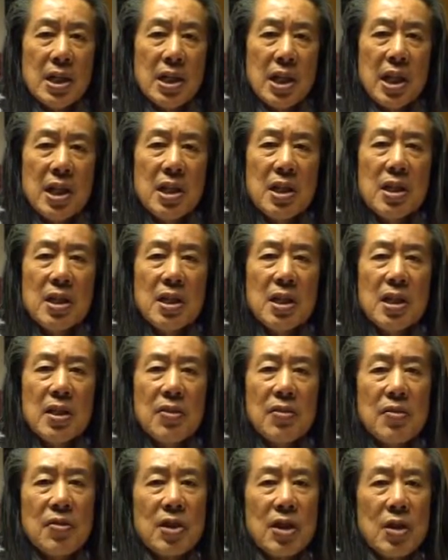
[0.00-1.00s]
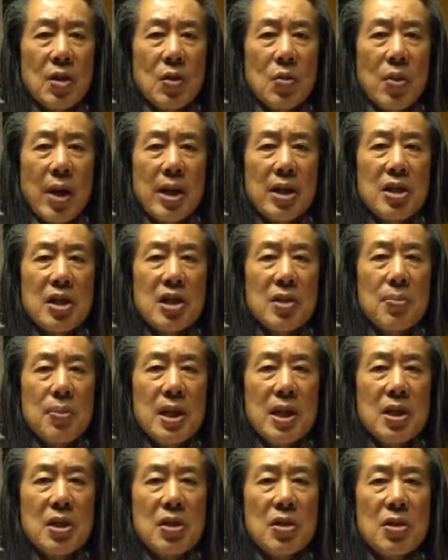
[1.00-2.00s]
and Satan gives a great
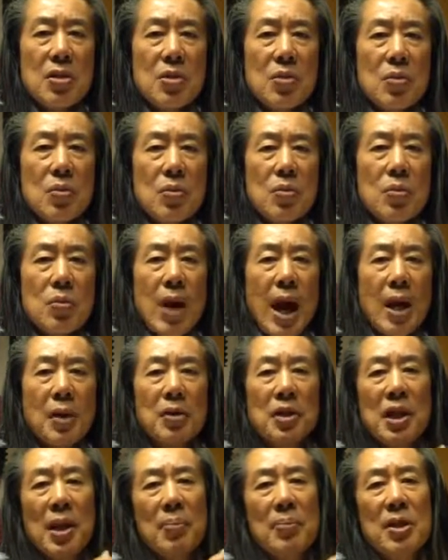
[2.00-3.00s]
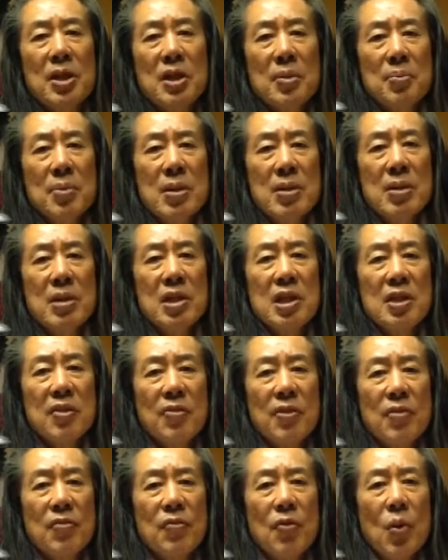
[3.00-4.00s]
speech to rouse up the
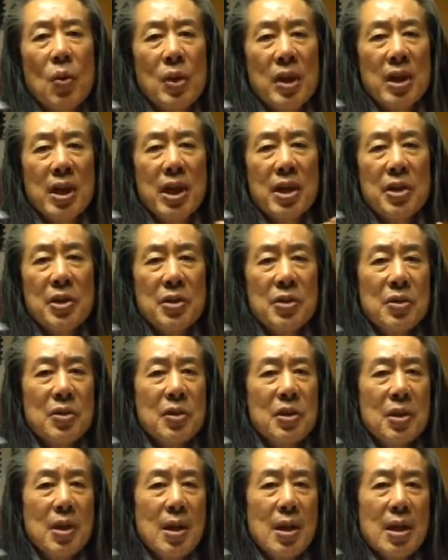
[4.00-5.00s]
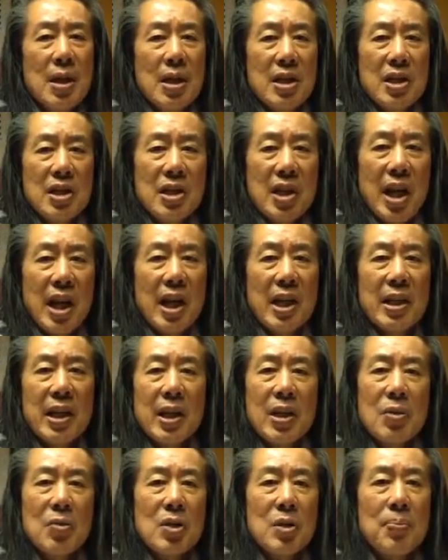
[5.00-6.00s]
spirits of the fallen angels, saying
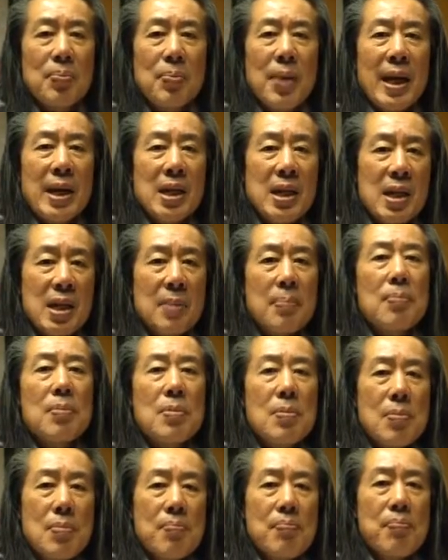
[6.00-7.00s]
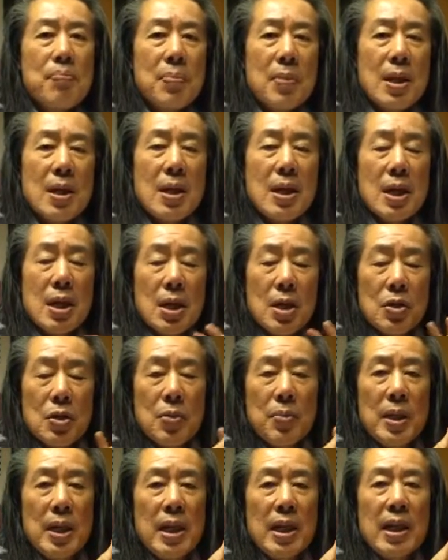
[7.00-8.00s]
that it was better
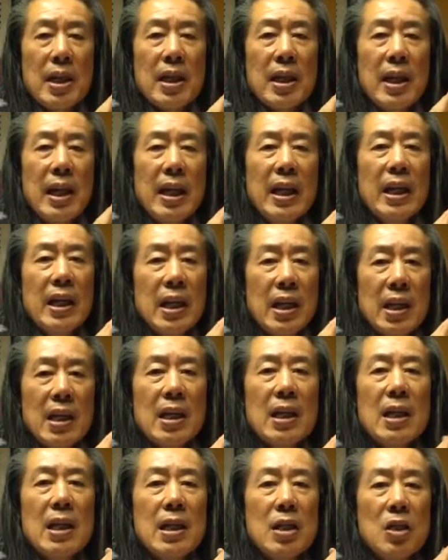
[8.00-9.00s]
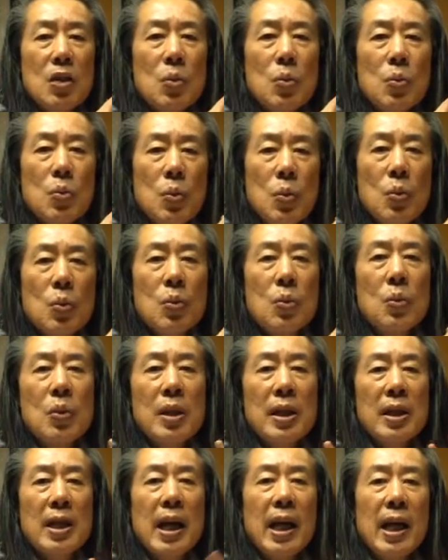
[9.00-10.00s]
to be king, to
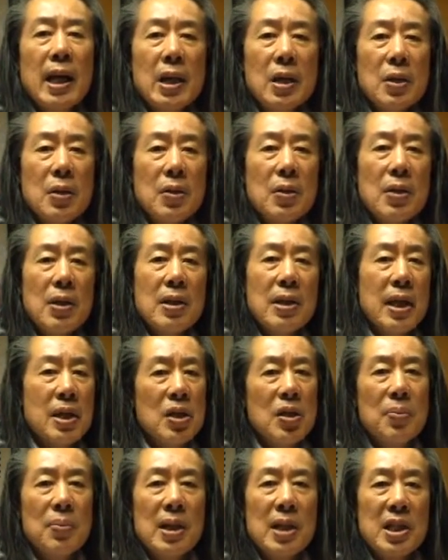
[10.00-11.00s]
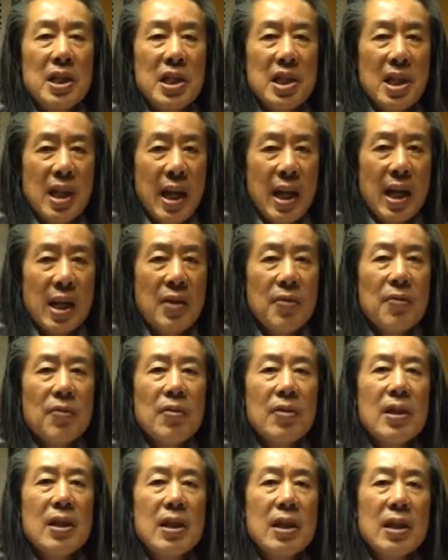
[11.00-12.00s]
rule in hell, than to be a
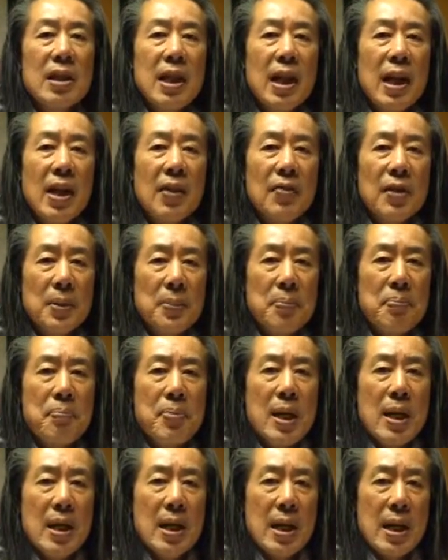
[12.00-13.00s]
slave in heaven.